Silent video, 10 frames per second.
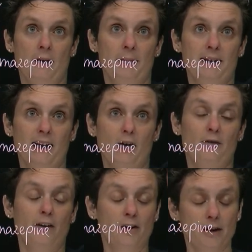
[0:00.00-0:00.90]
But now,
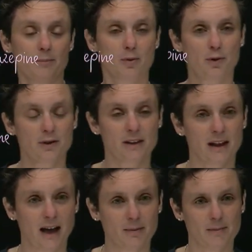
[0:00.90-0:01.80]
very important,
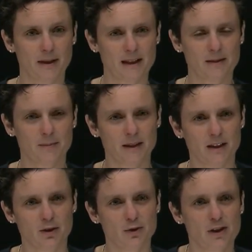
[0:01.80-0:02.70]
carbamazepine
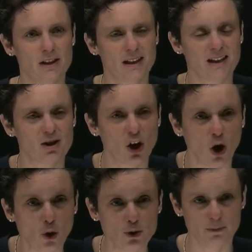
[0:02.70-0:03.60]
induces its
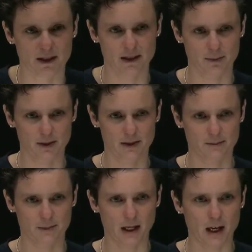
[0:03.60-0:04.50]
own metabolism.